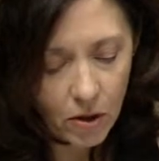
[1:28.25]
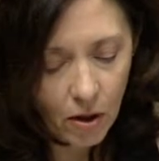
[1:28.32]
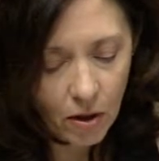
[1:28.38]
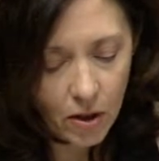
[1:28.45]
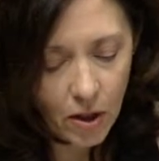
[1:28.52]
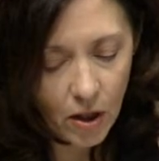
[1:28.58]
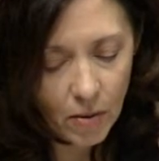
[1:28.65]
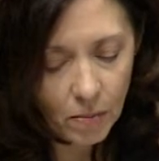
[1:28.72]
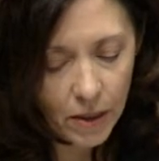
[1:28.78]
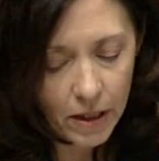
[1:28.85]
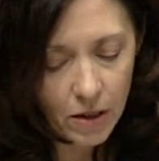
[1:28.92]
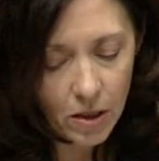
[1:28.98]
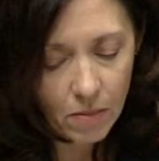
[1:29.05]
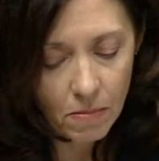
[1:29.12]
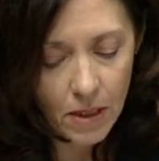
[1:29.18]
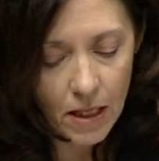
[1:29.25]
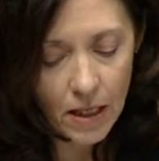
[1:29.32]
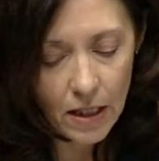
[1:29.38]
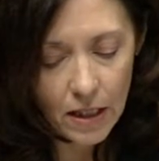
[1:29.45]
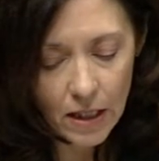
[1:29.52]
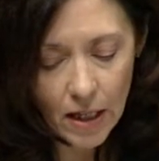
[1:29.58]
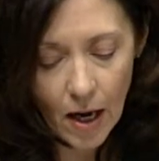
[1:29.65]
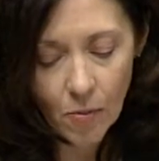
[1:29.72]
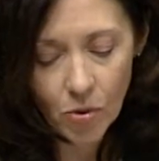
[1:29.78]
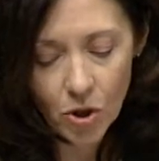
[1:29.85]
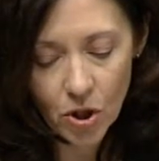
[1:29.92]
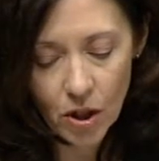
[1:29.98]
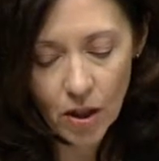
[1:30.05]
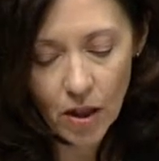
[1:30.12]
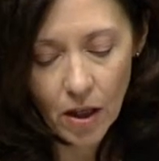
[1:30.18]
Secretary, but to me,
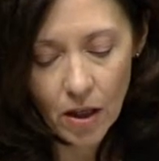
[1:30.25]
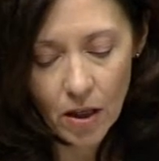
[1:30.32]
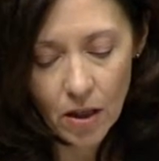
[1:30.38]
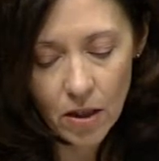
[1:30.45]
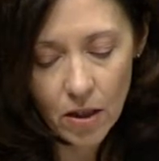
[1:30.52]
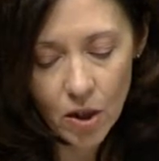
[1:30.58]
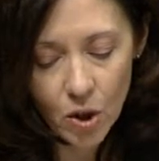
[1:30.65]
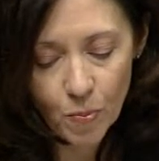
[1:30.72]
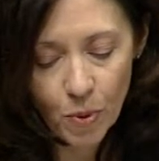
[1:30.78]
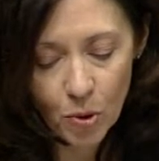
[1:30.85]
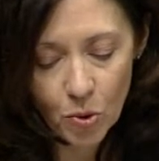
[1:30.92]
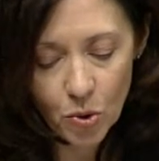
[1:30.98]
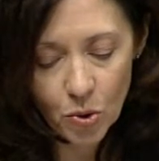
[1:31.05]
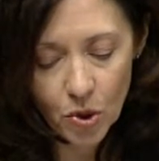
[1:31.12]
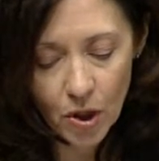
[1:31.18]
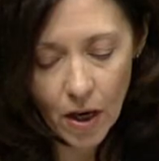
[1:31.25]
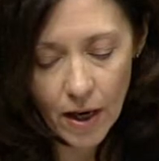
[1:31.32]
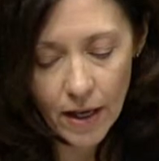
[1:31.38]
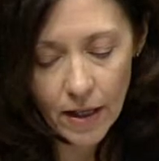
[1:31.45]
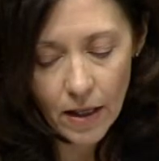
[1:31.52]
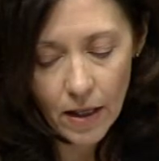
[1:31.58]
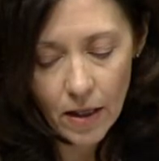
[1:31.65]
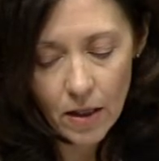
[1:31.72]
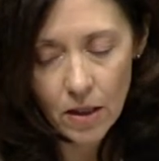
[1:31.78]
establishing a disposal site